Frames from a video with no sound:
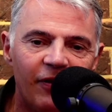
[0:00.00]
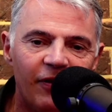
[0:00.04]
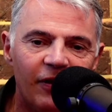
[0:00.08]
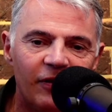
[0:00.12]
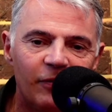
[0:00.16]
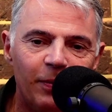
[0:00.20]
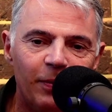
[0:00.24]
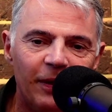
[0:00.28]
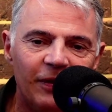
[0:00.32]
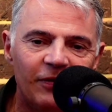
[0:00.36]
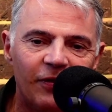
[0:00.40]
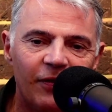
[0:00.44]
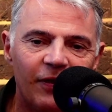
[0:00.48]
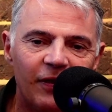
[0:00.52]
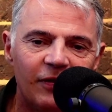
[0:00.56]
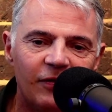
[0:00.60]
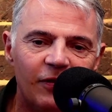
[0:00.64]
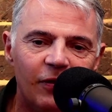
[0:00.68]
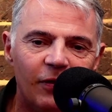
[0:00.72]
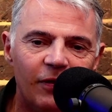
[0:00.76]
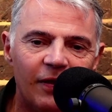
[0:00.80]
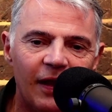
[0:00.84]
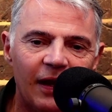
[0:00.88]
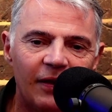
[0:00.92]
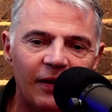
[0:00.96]
piece on this
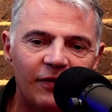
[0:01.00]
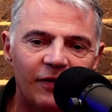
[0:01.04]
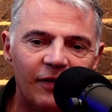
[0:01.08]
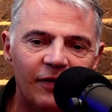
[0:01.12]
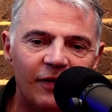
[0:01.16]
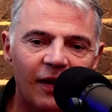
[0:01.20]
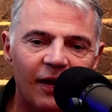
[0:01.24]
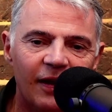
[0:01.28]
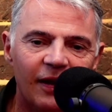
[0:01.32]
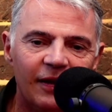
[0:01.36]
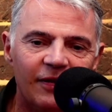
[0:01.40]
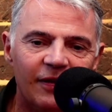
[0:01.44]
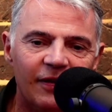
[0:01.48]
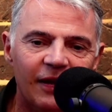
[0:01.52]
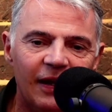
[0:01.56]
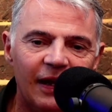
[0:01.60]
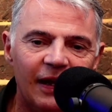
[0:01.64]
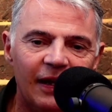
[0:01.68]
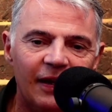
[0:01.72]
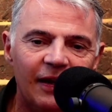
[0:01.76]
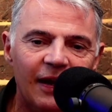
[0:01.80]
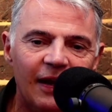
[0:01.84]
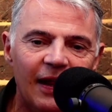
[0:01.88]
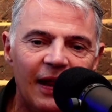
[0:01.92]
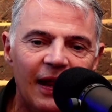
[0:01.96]
2019,
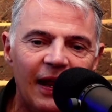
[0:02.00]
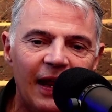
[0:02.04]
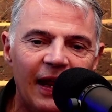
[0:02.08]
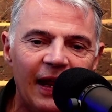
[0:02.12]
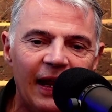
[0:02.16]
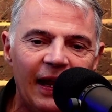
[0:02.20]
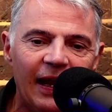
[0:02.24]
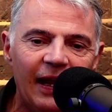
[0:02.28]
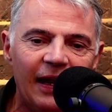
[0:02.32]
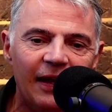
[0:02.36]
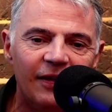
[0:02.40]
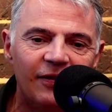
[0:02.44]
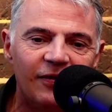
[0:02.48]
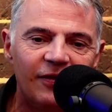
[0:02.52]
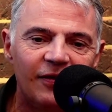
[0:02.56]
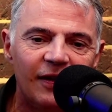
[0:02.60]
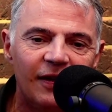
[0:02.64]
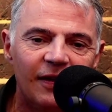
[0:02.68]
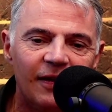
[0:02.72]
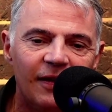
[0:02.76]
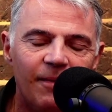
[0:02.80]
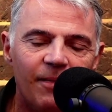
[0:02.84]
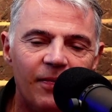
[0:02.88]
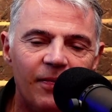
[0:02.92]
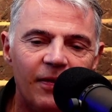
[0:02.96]
is
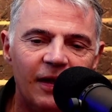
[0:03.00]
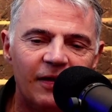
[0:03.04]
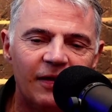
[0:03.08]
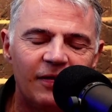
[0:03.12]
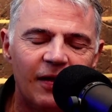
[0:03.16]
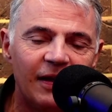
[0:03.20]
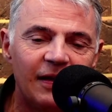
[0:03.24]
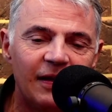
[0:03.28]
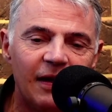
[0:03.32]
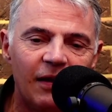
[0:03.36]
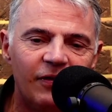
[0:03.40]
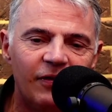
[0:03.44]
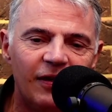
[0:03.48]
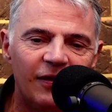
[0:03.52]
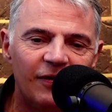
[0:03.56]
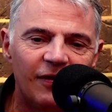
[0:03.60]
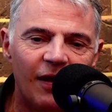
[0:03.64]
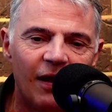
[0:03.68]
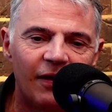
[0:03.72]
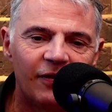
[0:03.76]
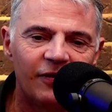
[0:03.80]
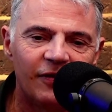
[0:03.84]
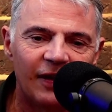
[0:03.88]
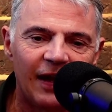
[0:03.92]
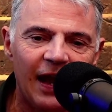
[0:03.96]
this idea of
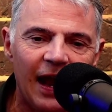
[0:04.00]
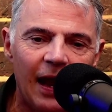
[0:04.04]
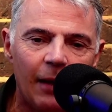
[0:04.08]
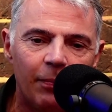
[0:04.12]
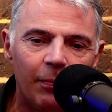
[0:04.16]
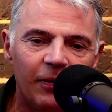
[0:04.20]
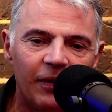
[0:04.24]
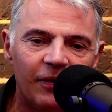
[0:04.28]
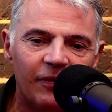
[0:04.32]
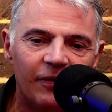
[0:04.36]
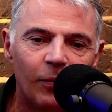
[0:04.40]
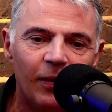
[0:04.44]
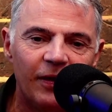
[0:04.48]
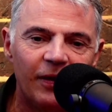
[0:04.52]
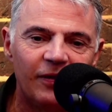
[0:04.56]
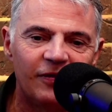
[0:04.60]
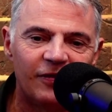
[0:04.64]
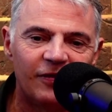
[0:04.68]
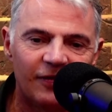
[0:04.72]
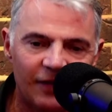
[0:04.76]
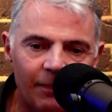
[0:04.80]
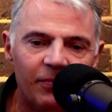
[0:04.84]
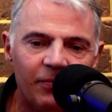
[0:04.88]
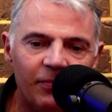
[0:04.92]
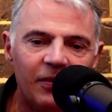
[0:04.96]
disaster capitalism. When
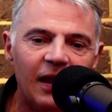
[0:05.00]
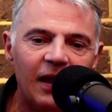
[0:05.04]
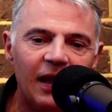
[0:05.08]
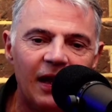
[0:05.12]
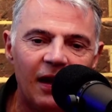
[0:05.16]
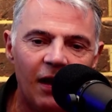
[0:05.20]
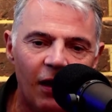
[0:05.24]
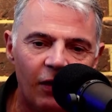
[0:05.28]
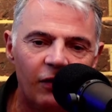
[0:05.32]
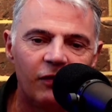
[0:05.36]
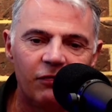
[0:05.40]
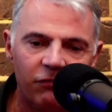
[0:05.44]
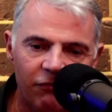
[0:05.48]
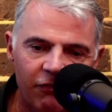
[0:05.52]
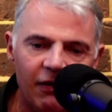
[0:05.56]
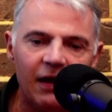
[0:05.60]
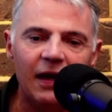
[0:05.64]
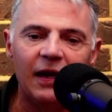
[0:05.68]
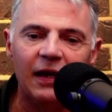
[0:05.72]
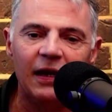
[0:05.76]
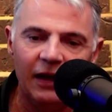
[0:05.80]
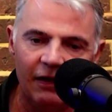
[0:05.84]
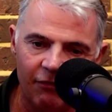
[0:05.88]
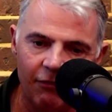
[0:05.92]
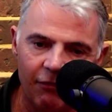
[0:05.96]
something goes
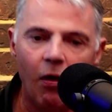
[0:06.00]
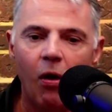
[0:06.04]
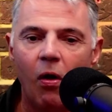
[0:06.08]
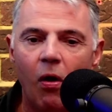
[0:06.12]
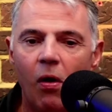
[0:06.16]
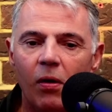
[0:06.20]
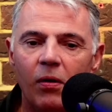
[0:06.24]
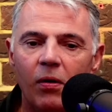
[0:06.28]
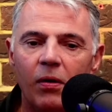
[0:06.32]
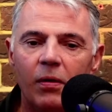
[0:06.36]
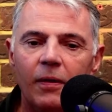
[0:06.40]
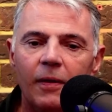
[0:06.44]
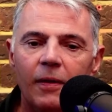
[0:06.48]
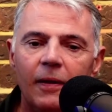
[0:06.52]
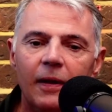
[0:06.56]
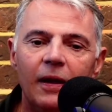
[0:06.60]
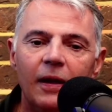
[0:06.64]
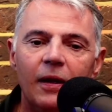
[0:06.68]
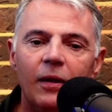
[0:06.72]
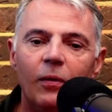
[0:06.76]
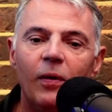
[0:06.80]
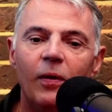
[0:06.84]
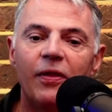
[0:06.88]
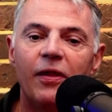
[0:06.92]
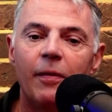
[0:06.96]
really wrong,
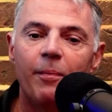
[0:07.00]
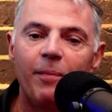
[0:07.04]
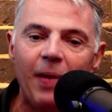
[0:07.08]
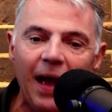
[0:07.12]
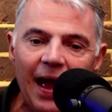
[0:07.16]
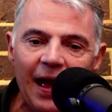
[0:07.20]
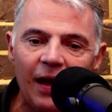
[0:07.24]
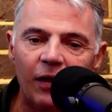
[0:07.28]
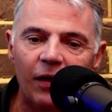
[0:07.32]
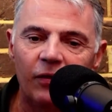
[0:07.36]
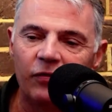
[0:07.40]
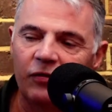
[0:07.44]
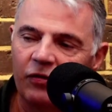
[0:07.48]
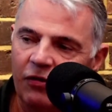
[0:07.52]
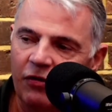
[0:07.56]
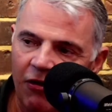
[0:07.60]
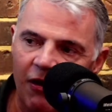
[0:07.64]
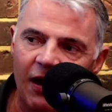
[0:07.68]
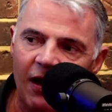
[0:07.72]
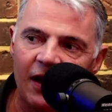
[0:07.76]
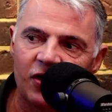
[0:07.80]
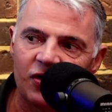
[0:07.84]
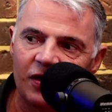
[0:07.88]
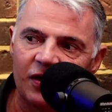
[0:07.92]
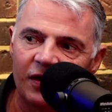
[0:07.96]
when the pound
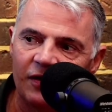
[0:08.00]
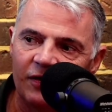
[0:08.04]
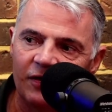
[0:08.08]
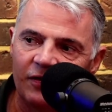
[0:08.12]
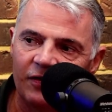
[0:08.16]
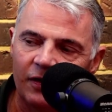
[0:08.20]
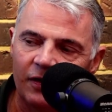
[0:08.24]
crashes,